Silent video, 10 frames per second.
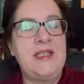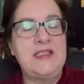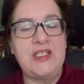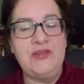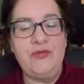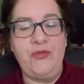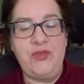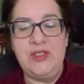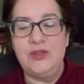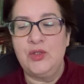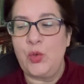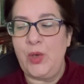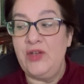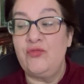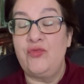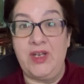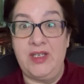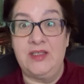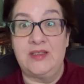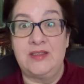didn't feel quite
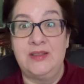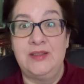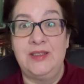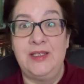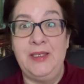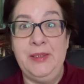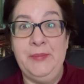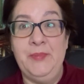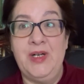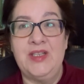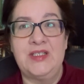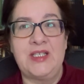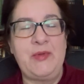right at the time.